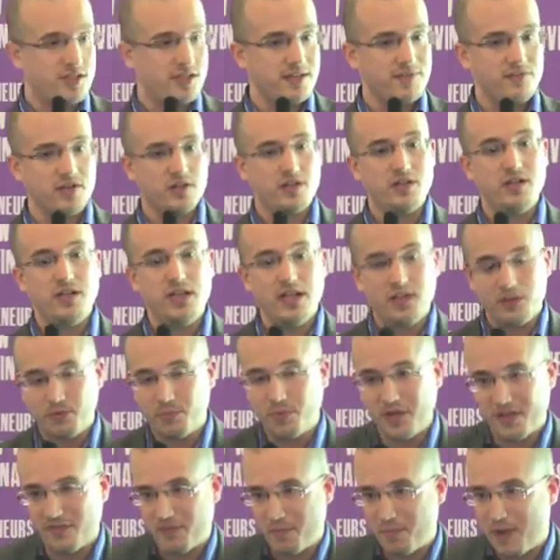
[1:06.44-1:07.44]
give you a little
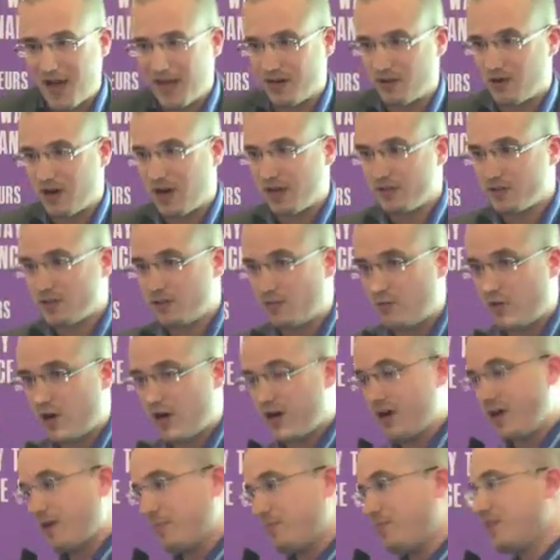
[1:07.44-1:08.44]
bit of a background on
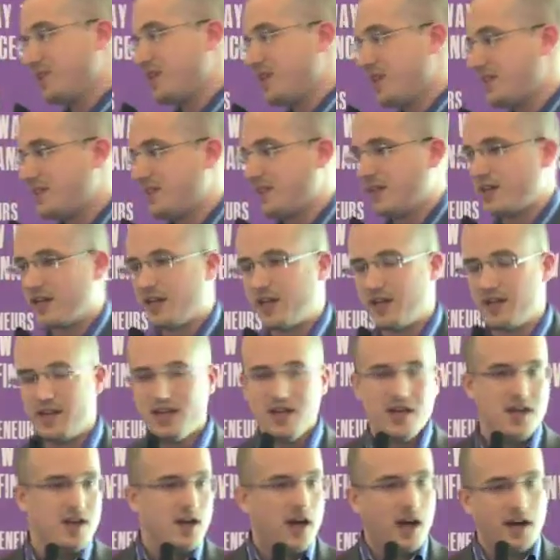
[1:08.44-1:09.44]
why I'm presenting here,
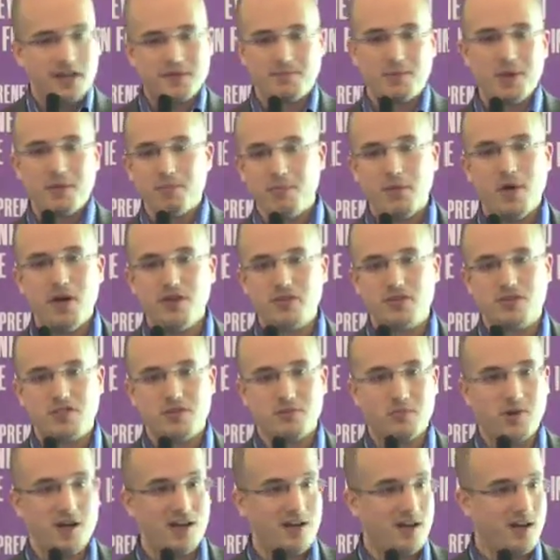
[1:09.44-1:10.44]
I spent most
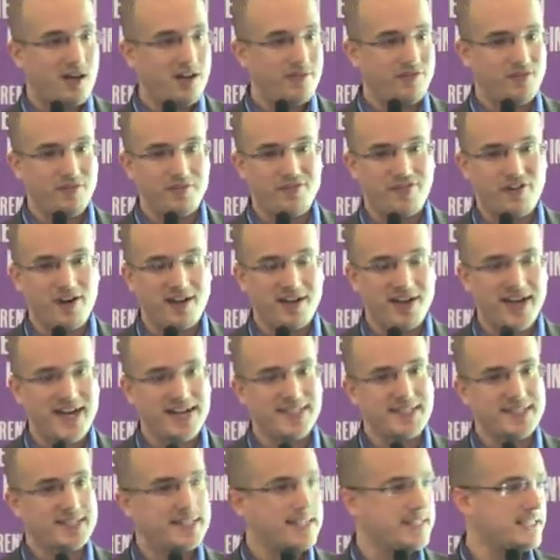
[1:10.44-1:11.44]
of my life in
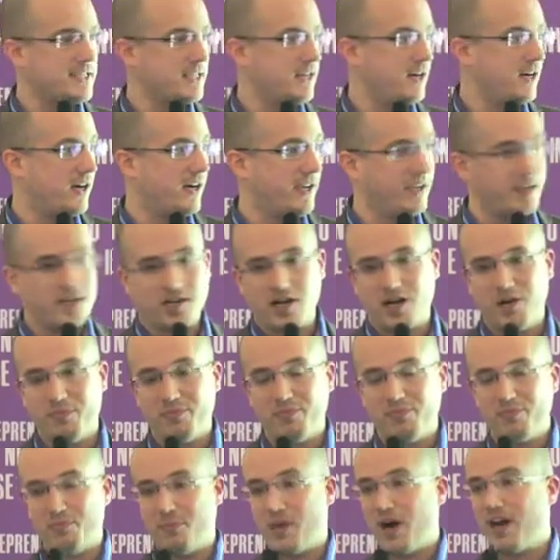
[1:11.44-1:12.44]
finance.
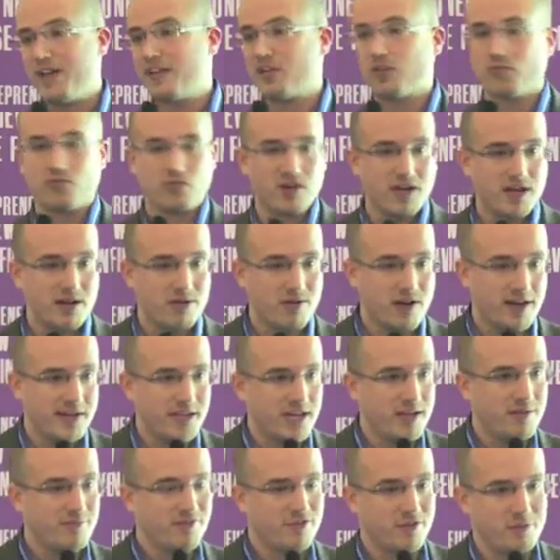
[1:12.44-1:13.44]
By career, I
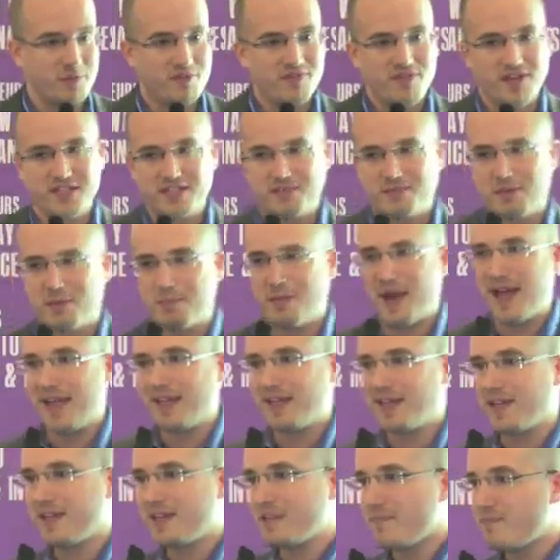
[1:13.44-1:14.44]
came from investment
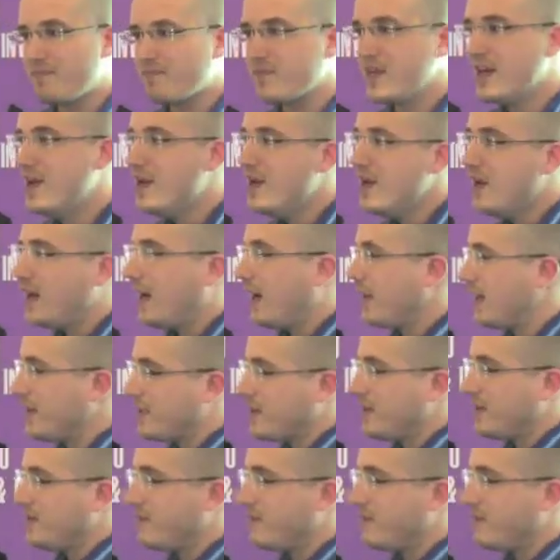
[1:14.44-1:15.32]
banking. And as an